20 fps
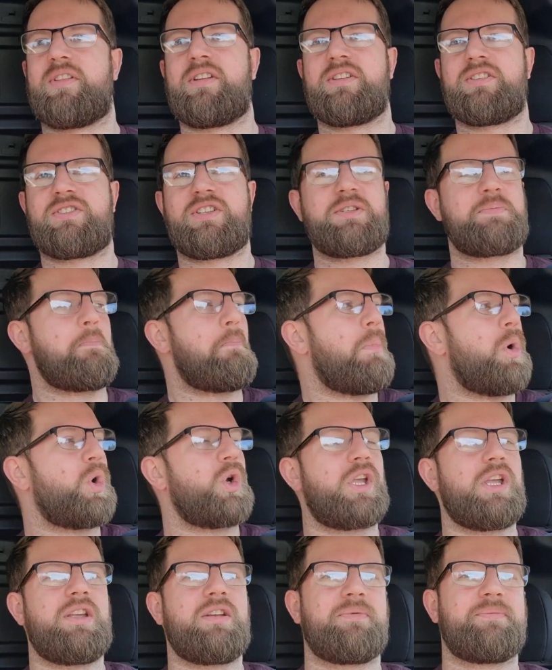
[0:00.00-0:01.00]
It's this
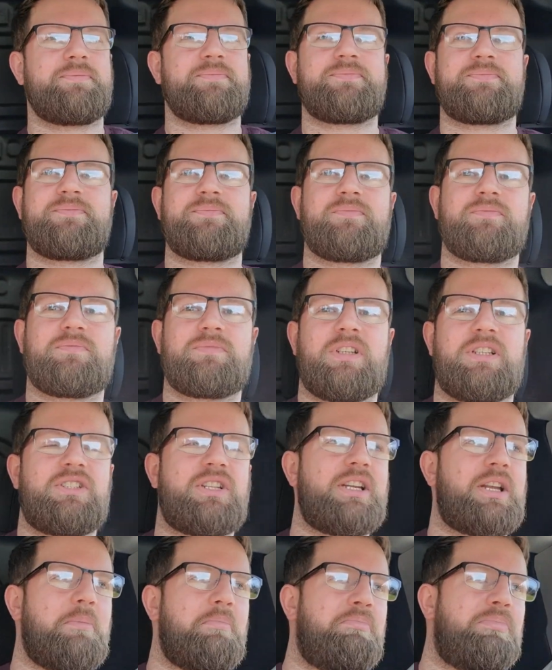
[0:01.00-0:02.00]
monkey. It's
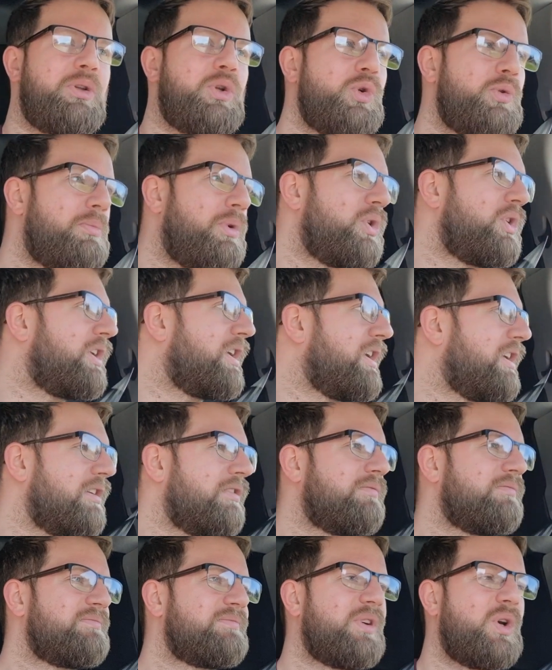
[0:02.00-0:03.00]
like a blue monkey
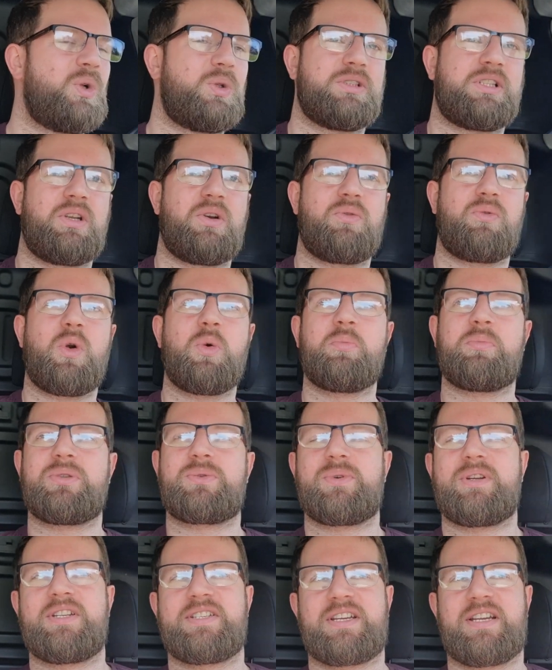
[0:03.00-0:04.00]
holding a rope
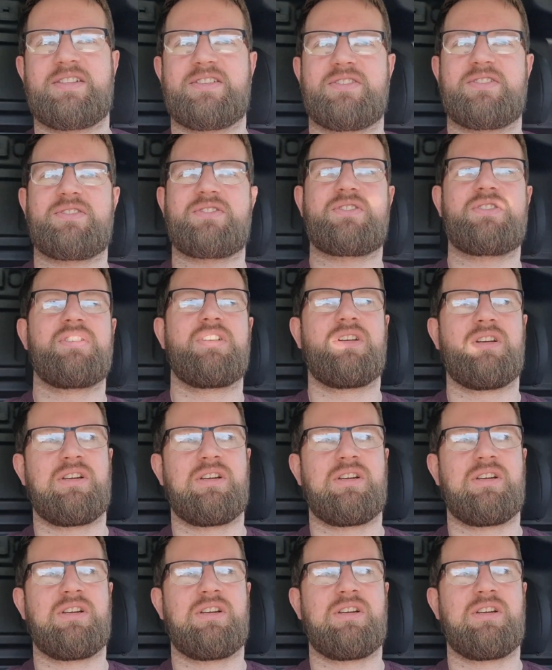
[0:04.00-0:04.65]
between his hands.